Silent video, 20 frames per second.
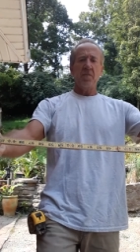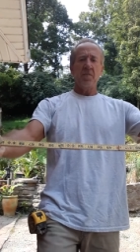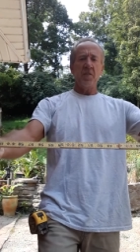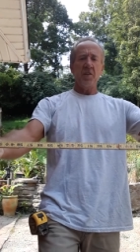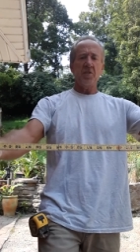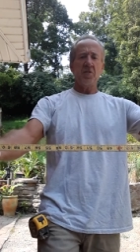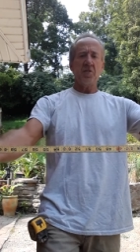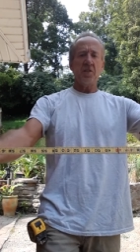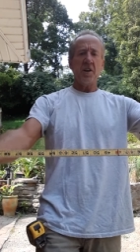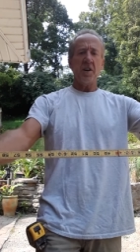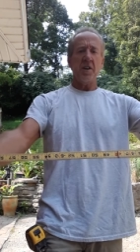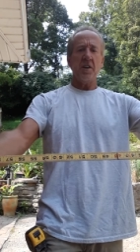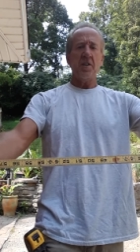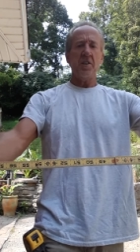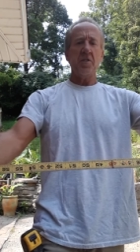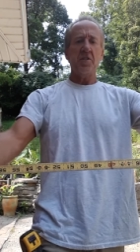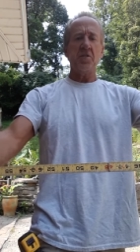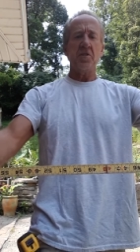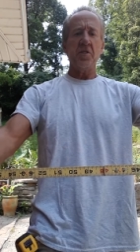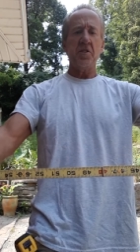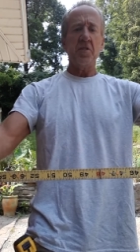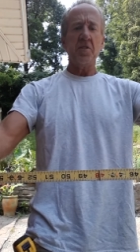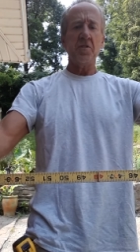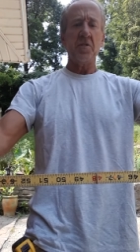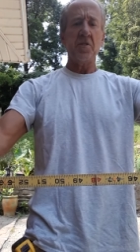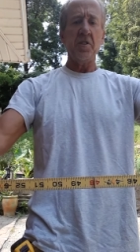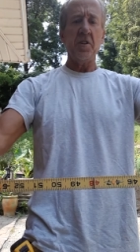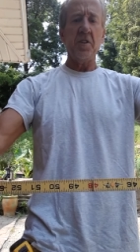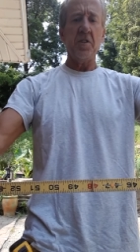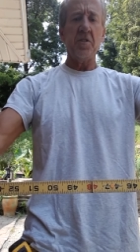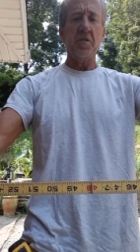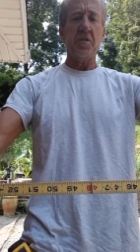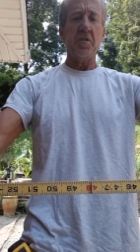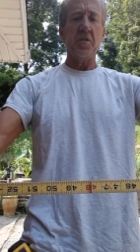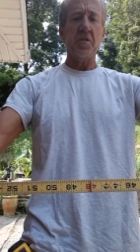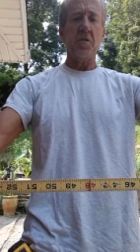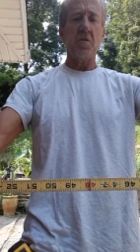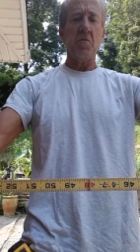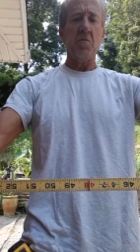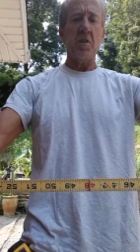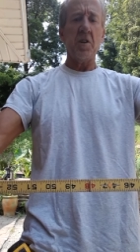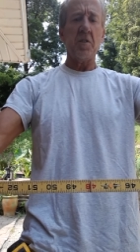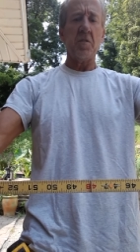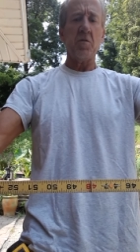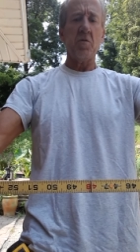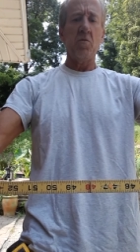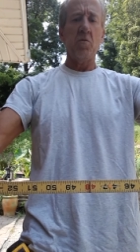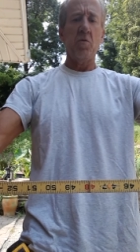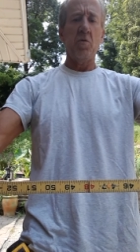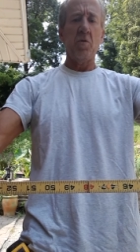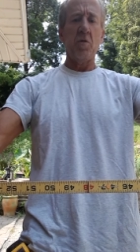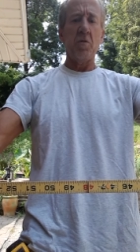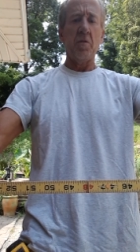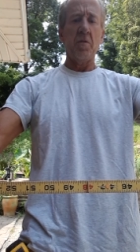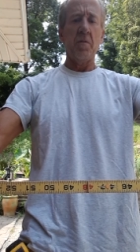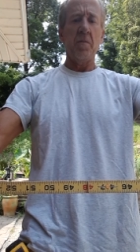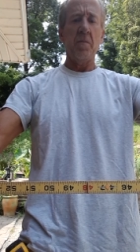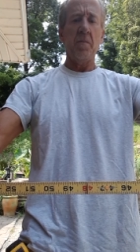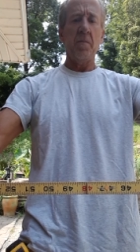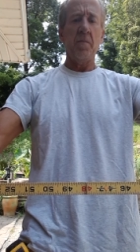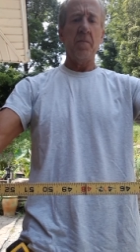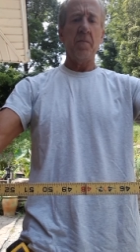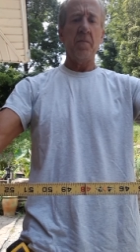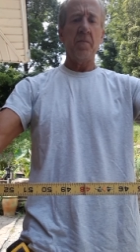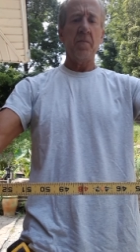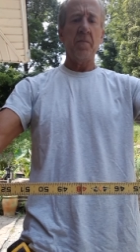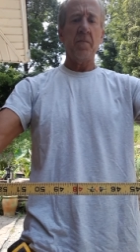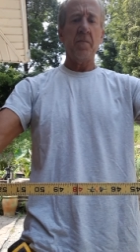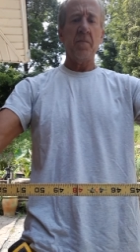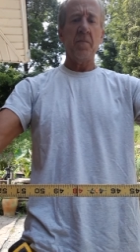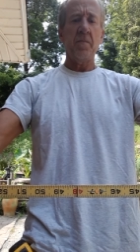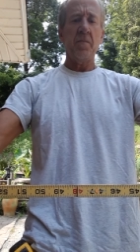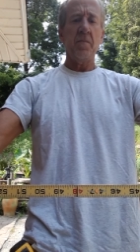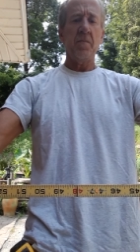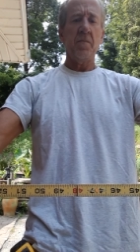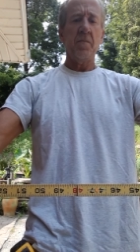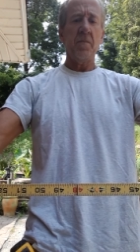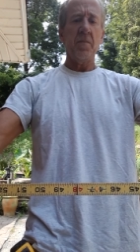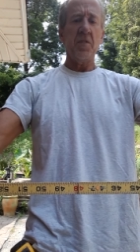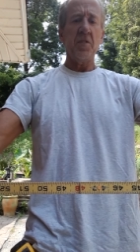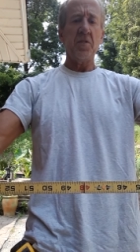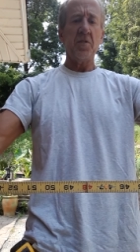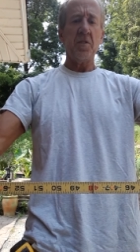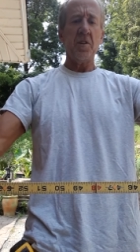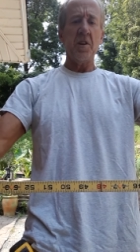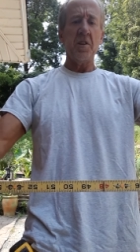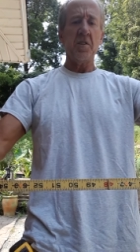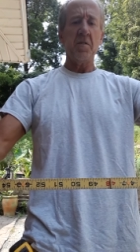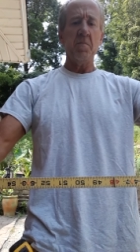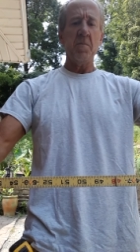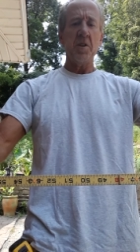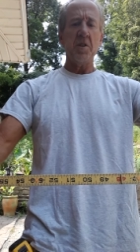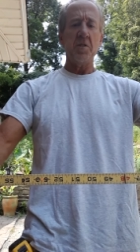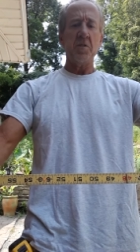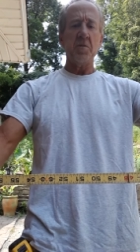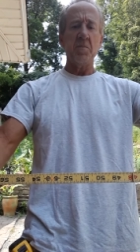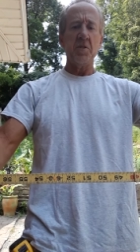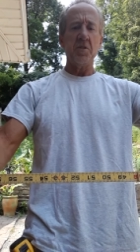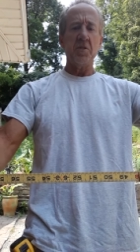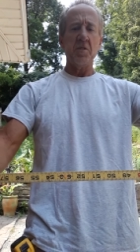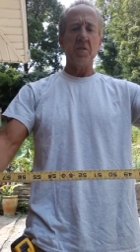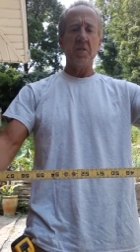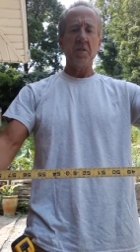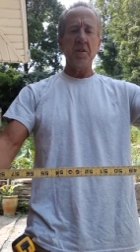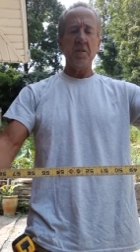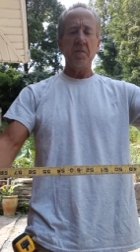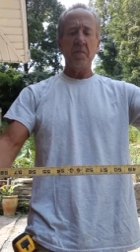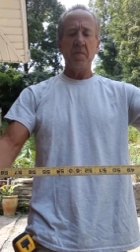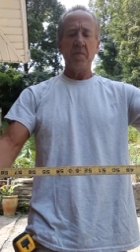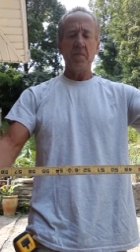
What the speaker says: This side here, as you can see, is just a regular ruler. Just got the measurements on it.